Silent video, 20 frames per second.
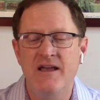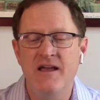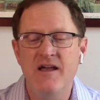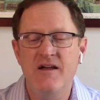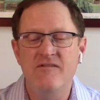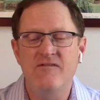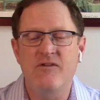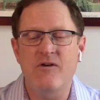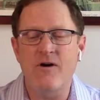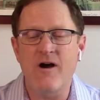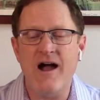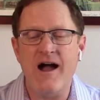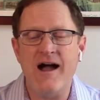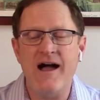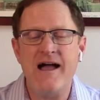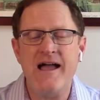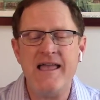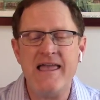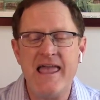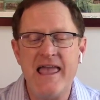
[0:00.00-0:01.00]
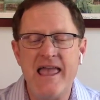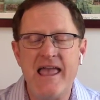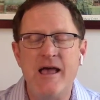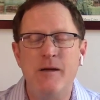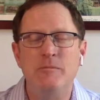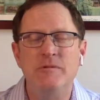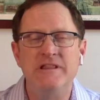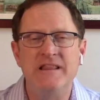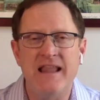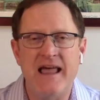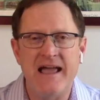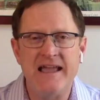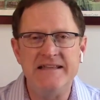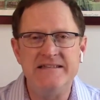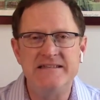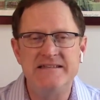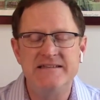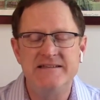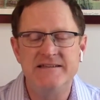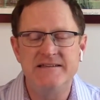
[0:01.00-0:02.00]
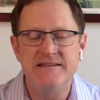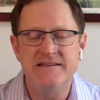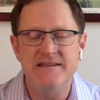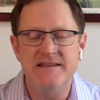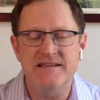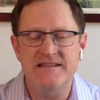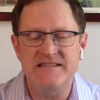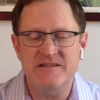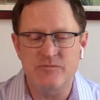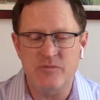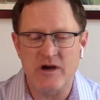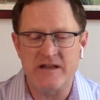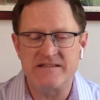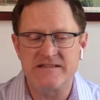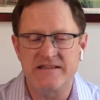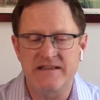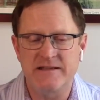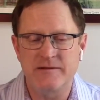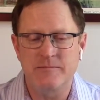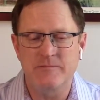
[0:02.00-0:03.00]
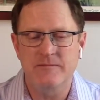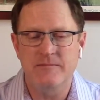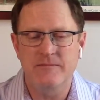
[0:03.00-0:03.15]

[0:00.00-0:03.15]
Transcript: for I am light expressing.